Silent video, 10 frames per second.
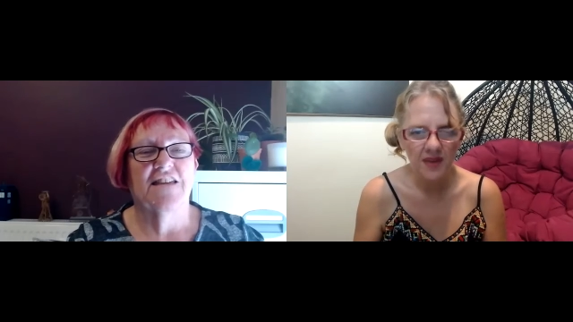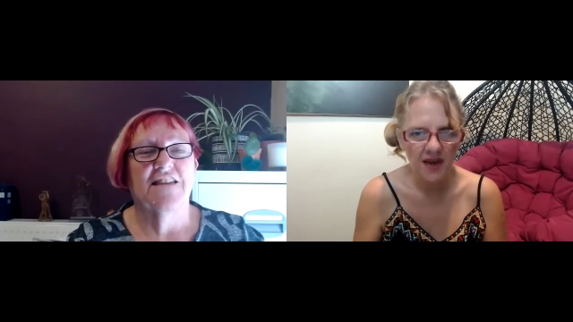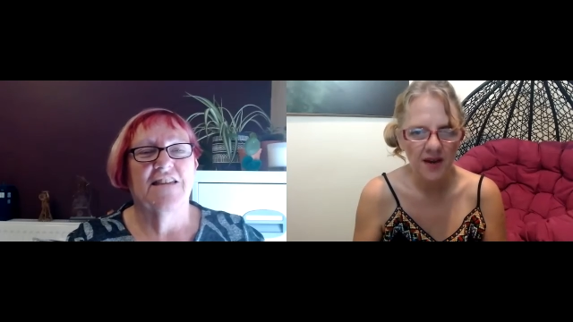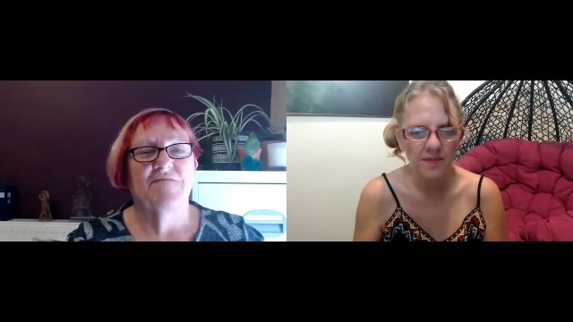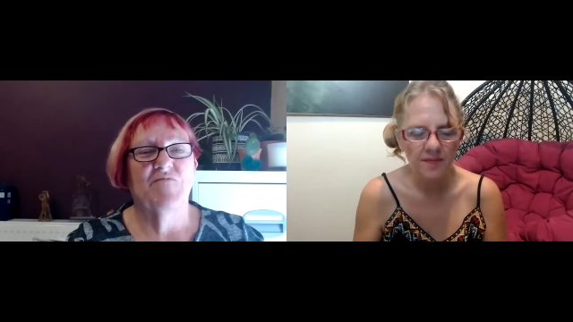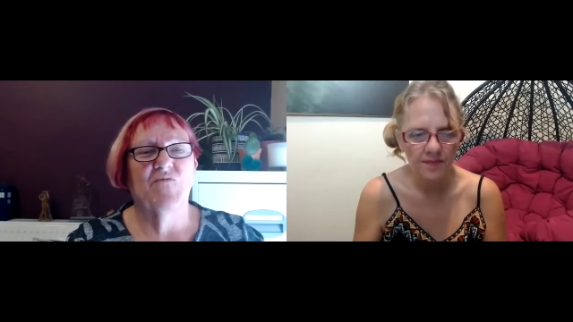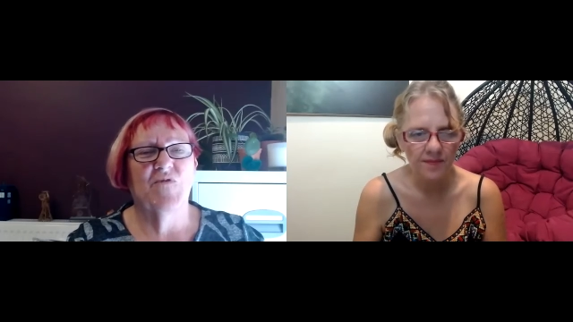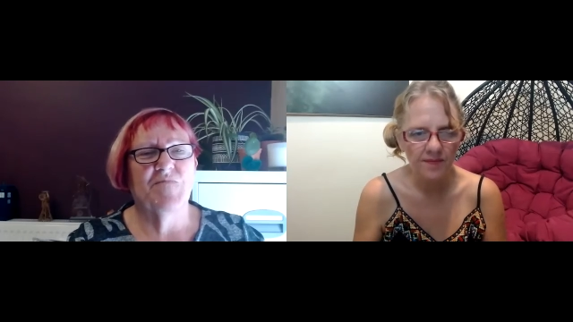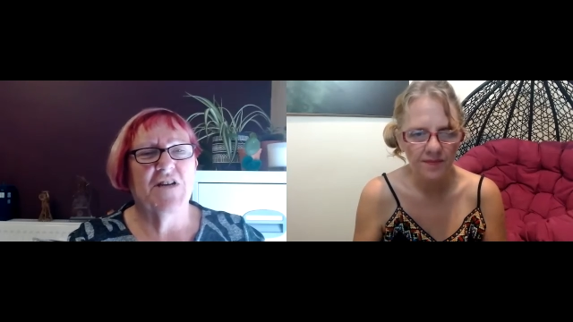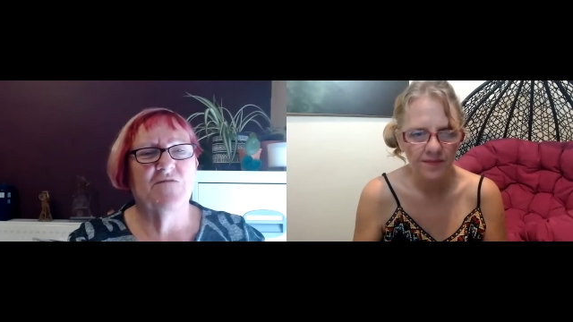Speaker 1: Yeah. But
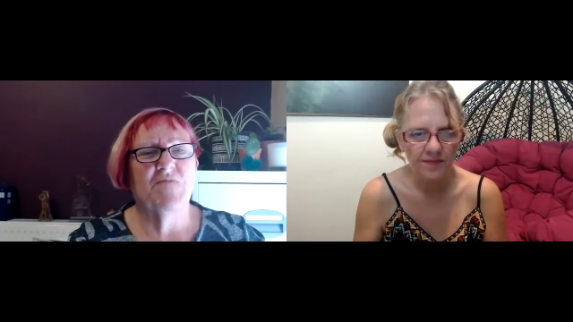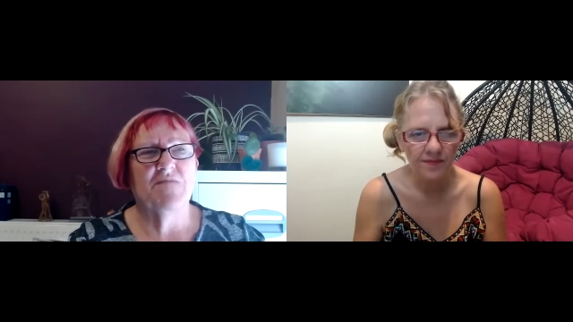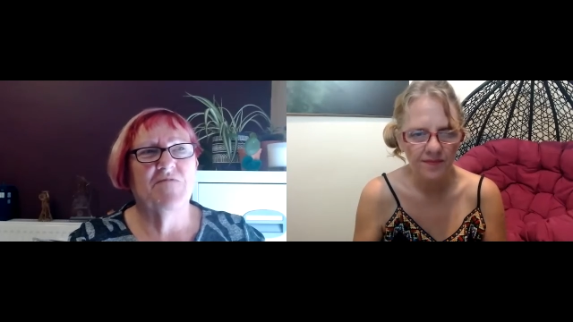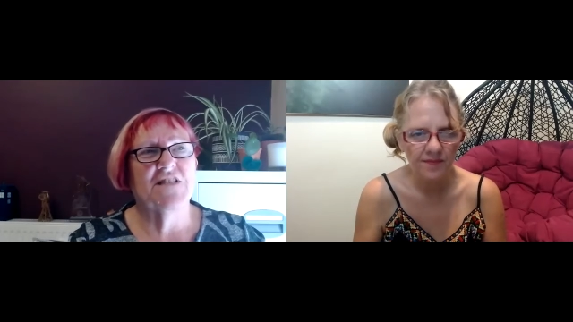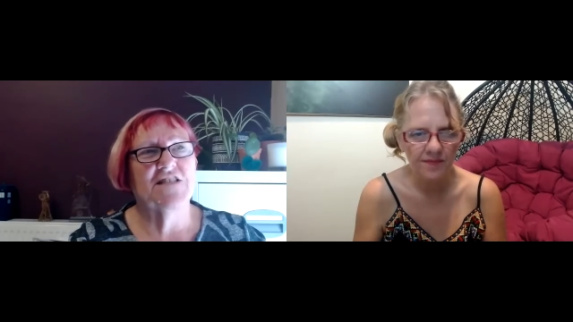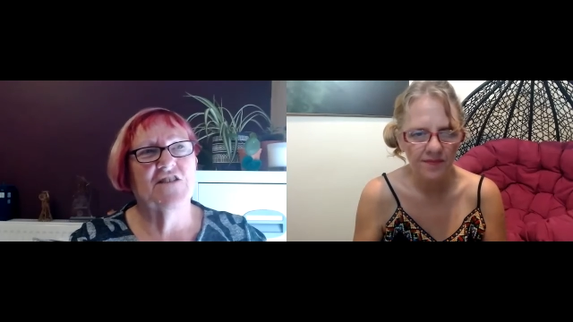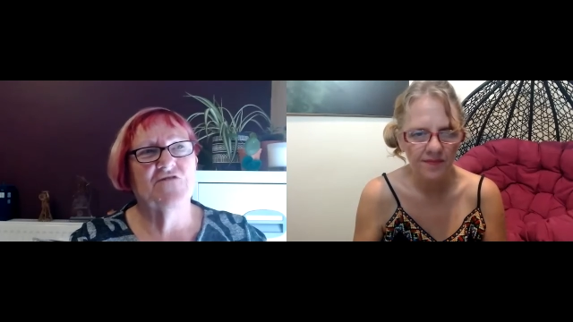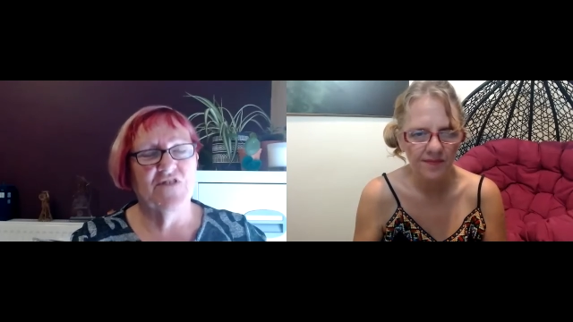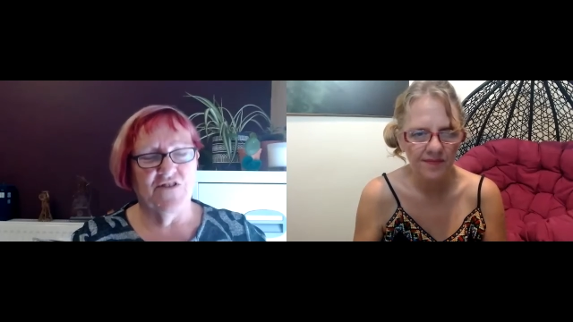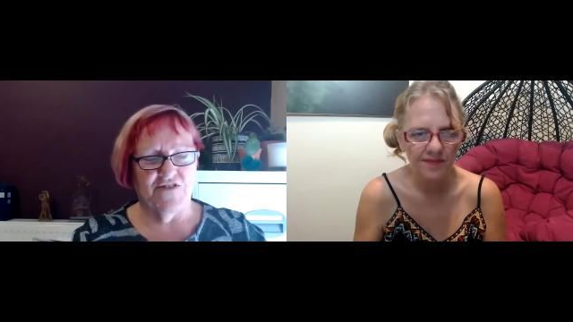what about people that
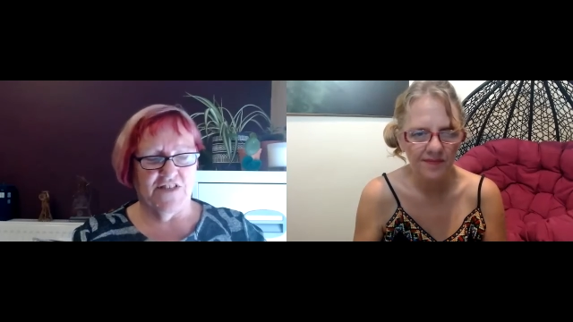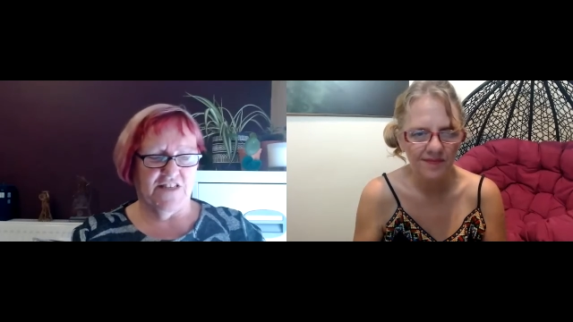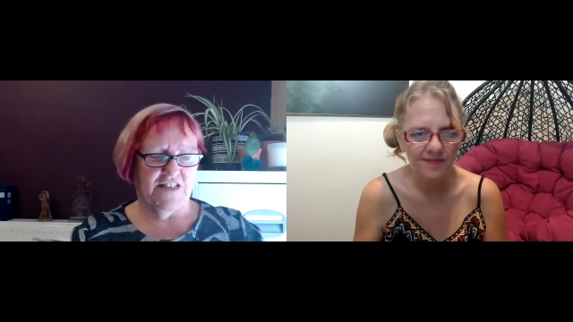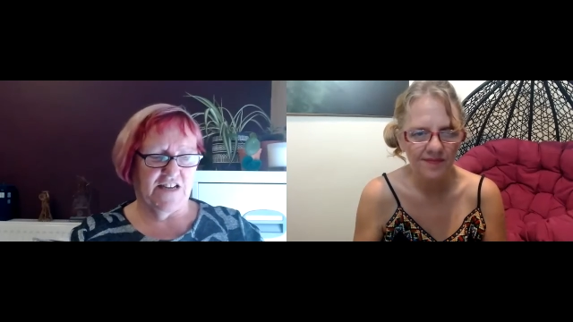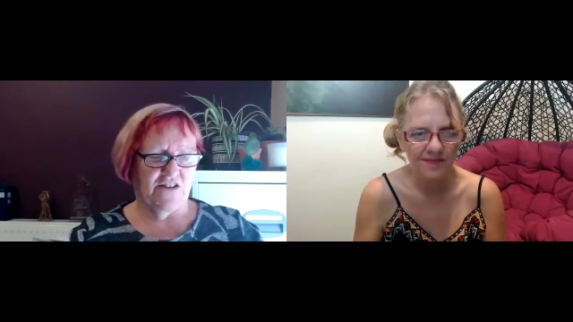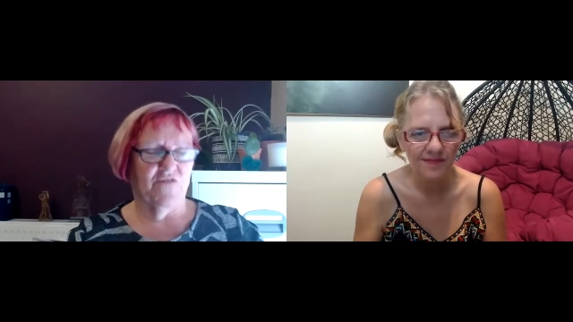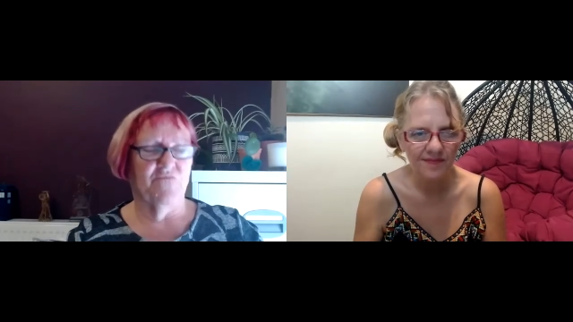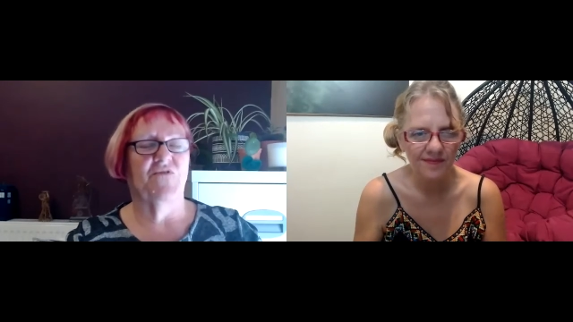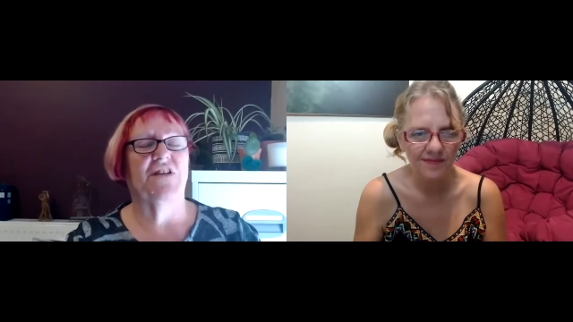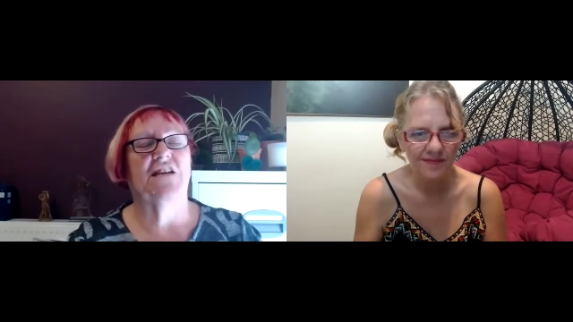don't use it and how
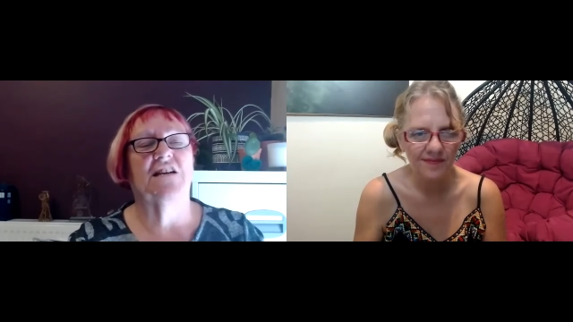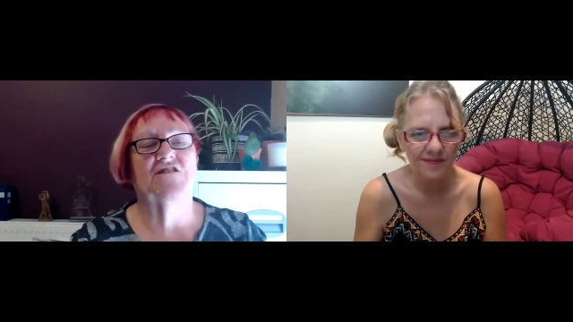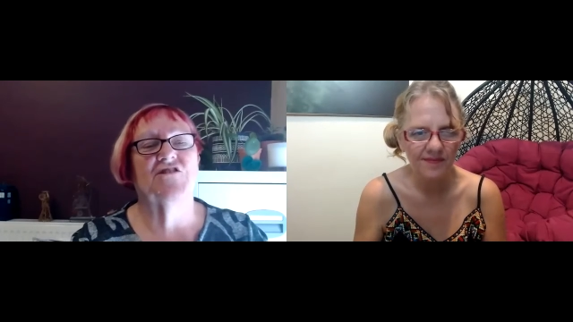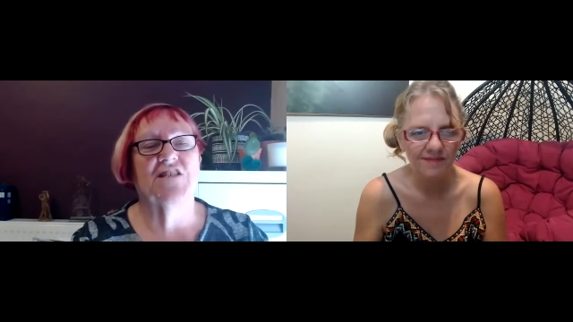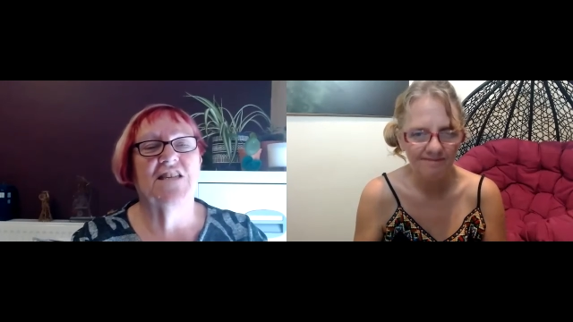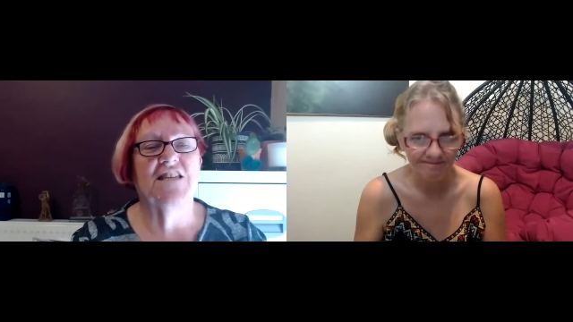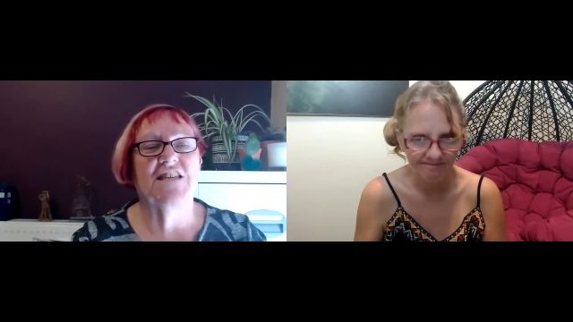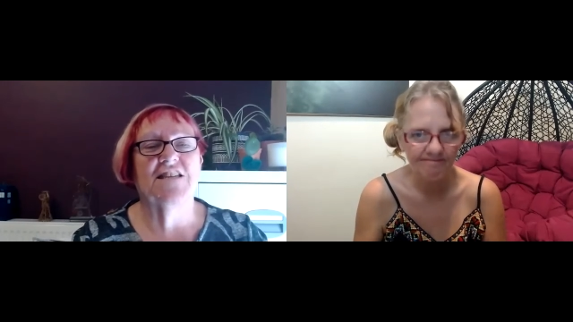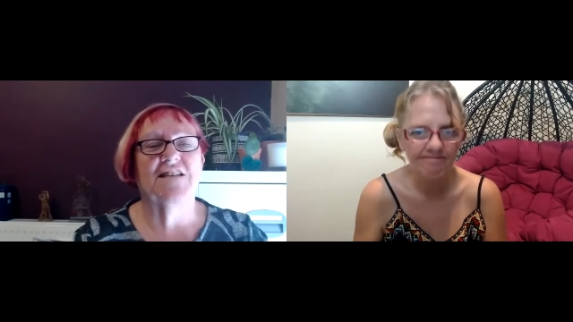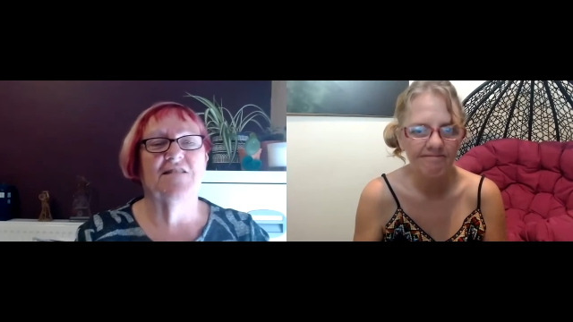can we
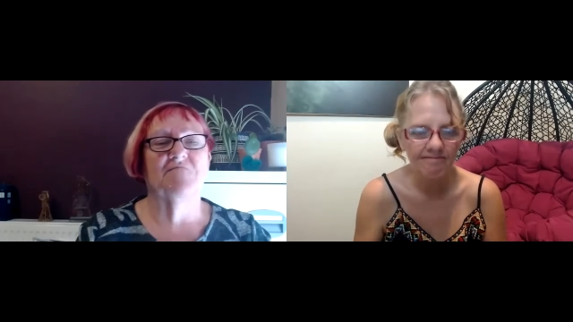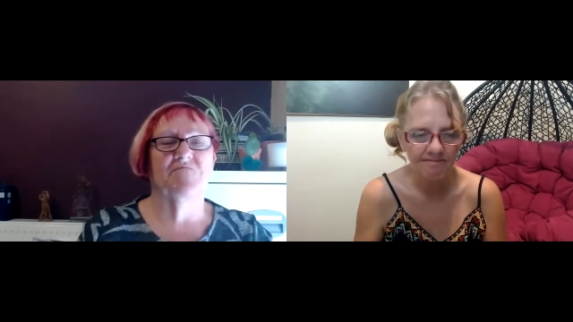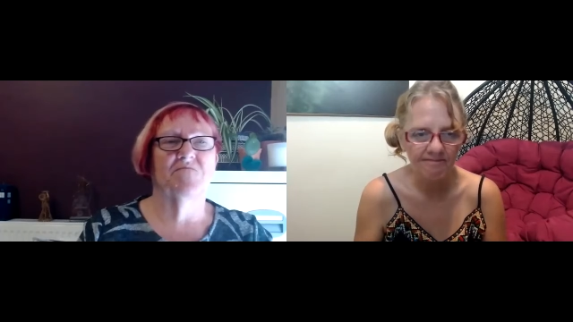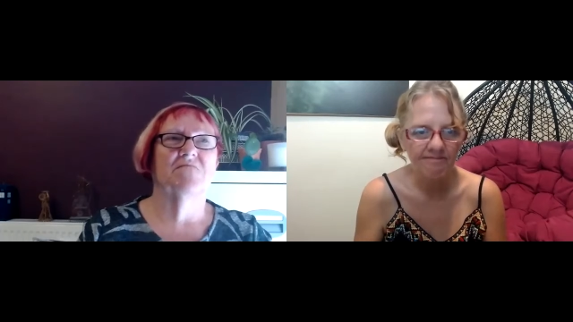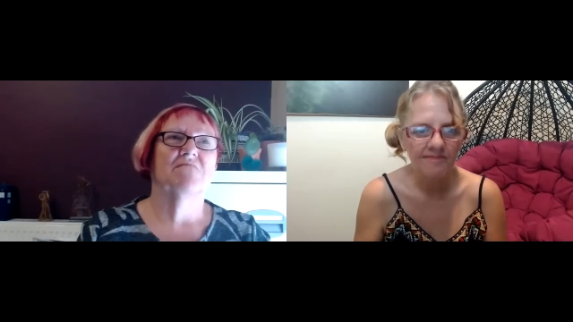actually um